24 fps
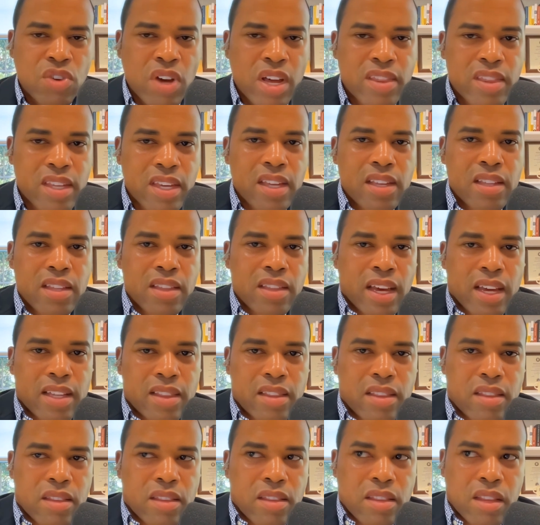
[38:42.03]
So I think
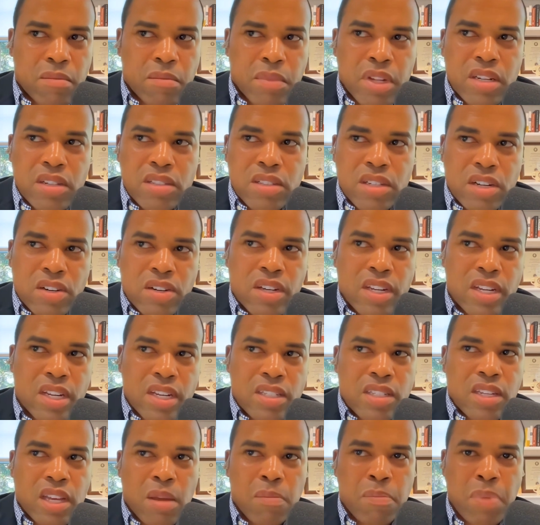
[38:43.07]
that the military
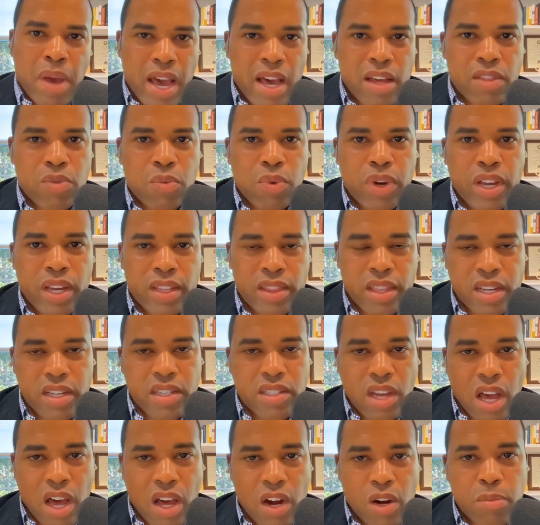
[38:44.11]
is a pathway. I think
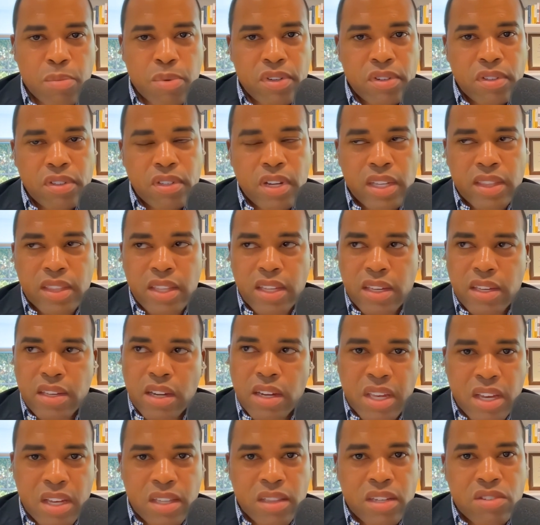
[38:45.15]
it's honorable. I
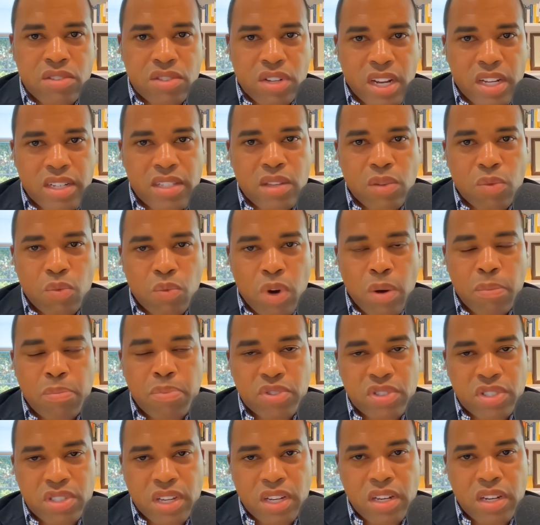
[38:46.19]
think, again, there's less than
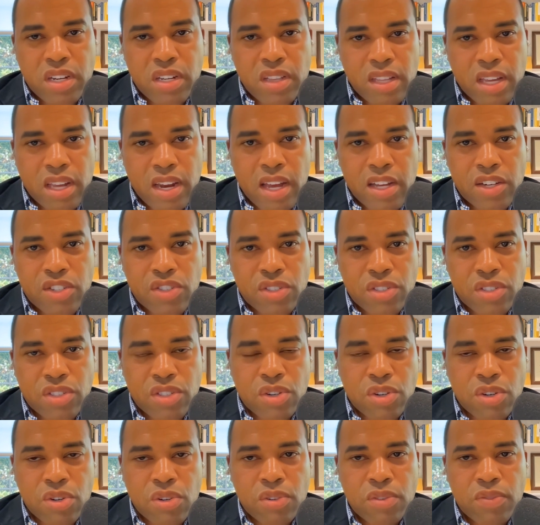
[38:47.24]
1% that actually
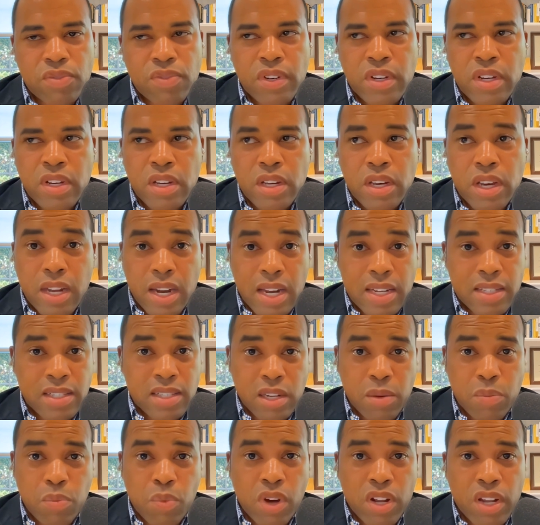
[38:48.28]
serve. And I
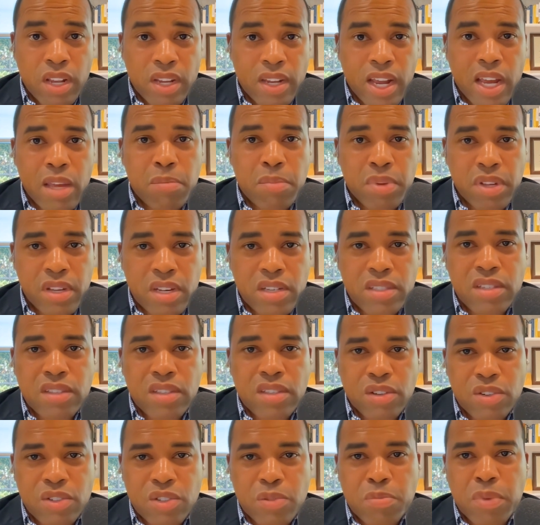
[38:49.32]
sleep well at night because
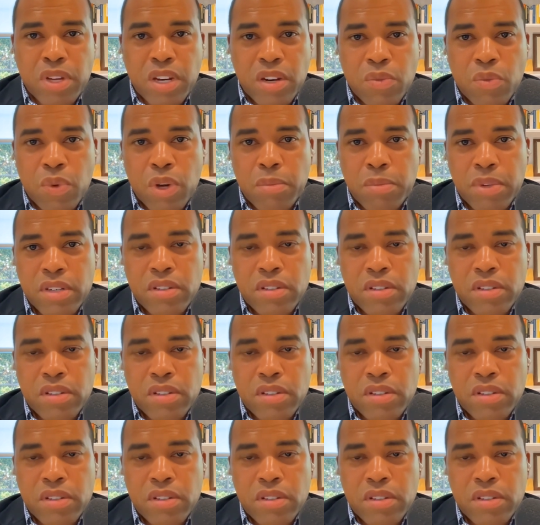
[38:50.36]
of those men and